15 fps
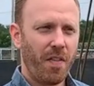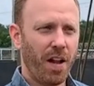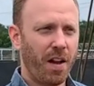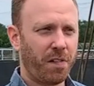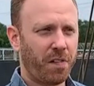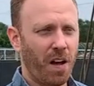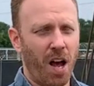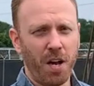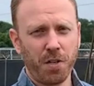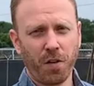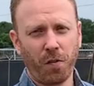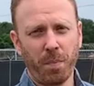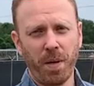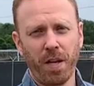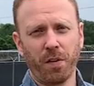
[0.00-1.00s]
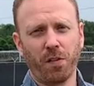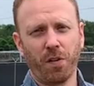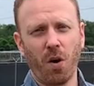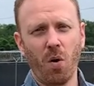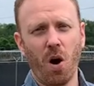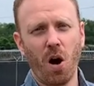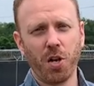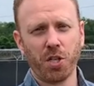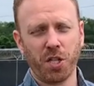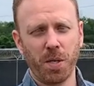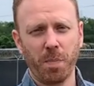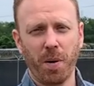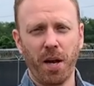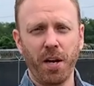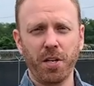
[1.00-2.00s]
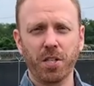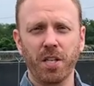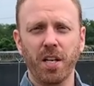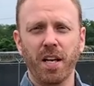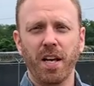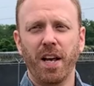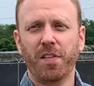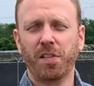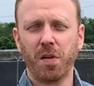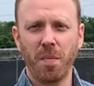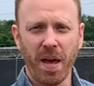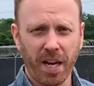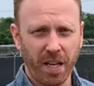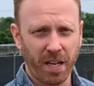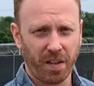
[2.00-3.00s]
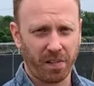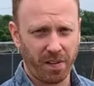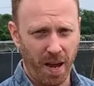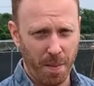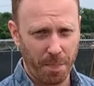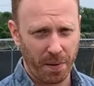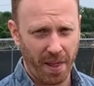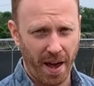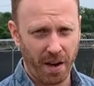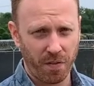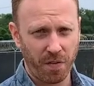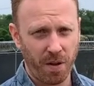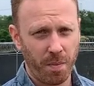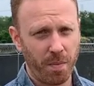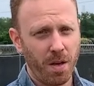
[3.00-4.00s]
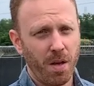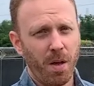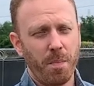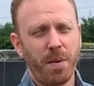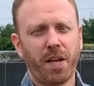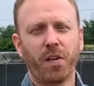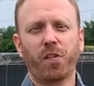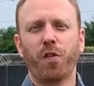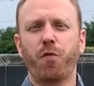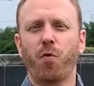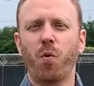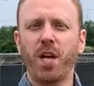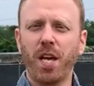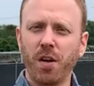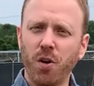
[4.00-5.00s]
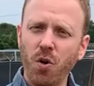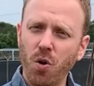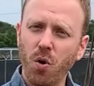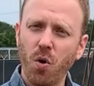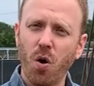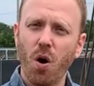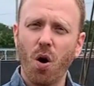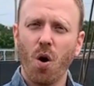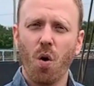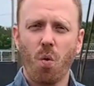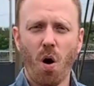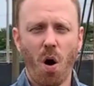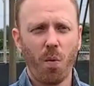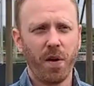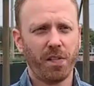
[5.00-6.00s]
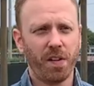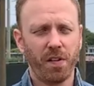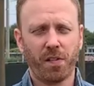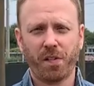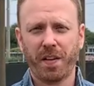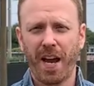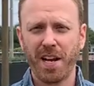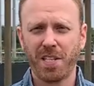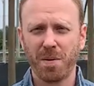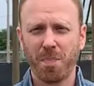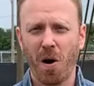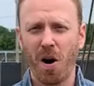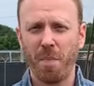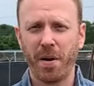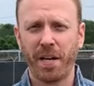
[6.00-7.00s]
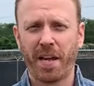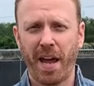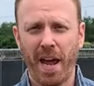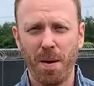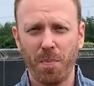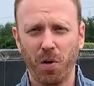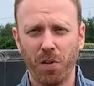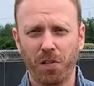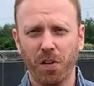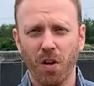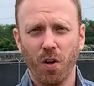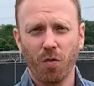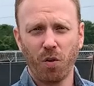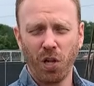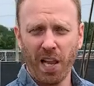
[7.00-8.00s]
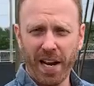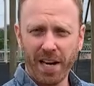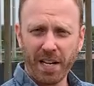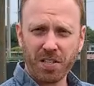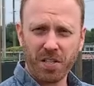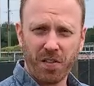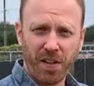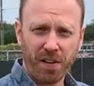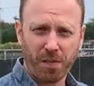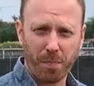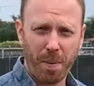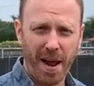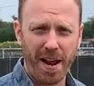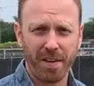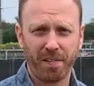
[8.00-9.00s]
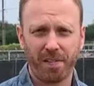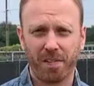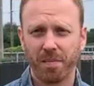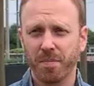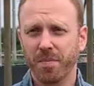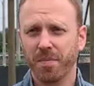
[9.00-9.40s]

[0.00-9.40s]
that Assange is being so harshly punished is to make an example out of him. Because if we knew what was in State Department cables relating to this base,